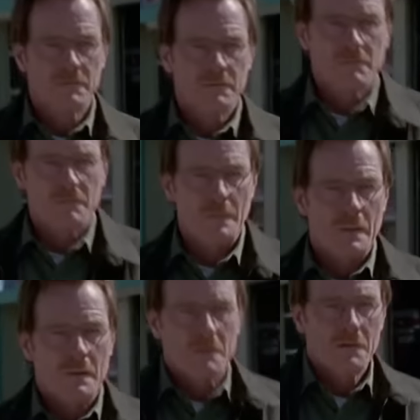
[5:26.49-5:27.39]
And fourth, his
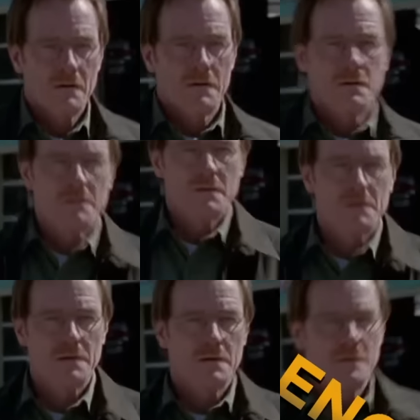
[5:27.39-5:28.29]
affinity for
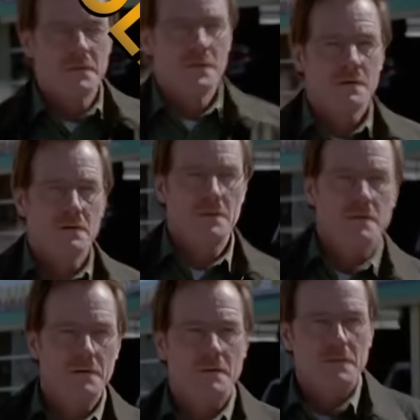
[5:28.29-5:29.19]
violence.
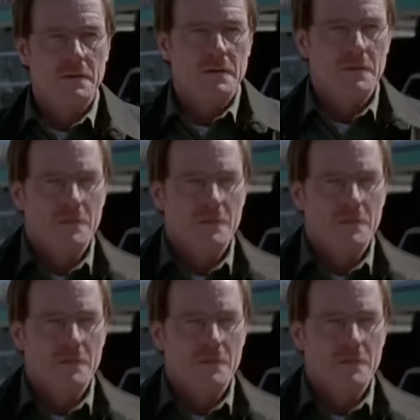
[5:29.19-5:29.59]
And this